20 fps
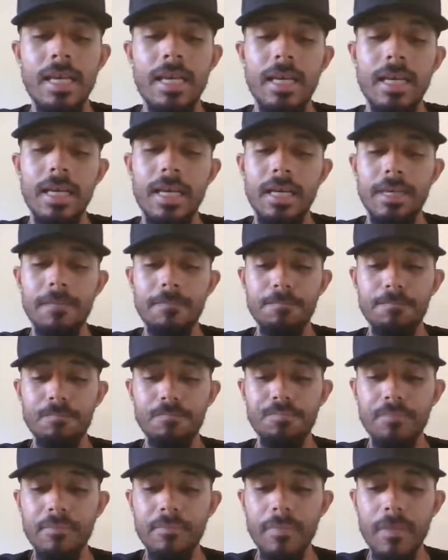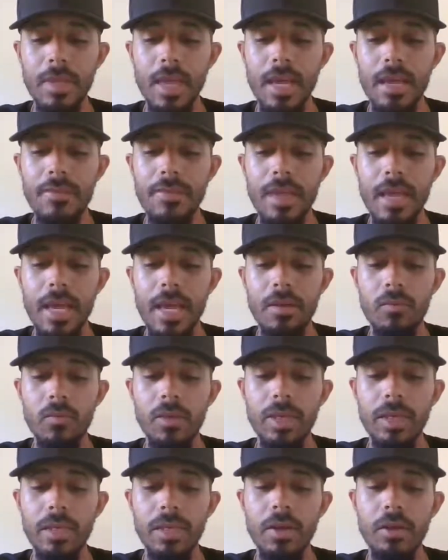And then
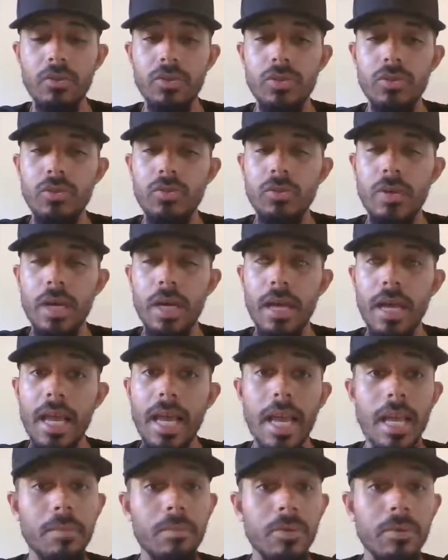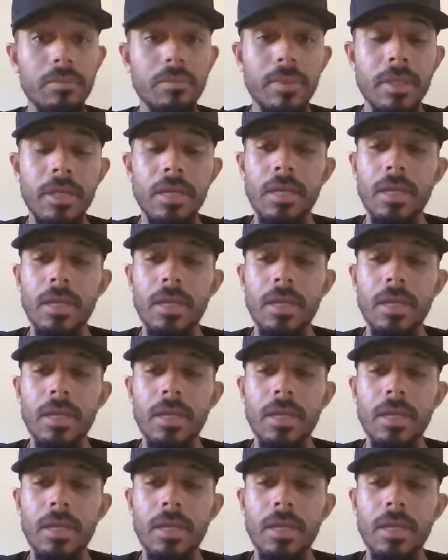we can go to Abram,